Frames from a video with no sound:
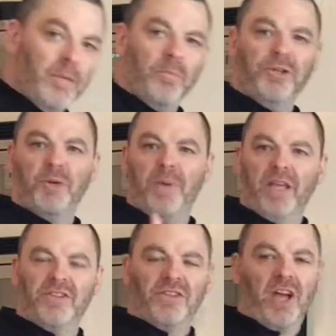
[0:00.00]
Put your
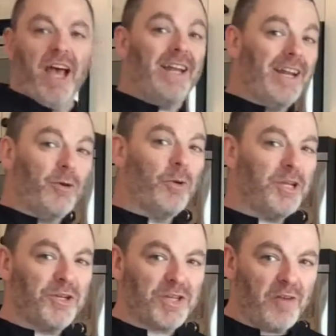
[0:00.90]
pans aside and go get
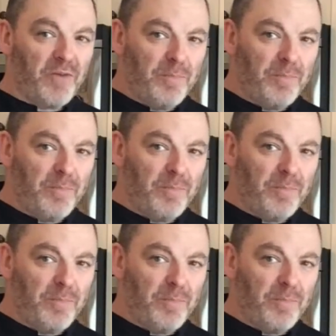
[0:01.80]
yourself a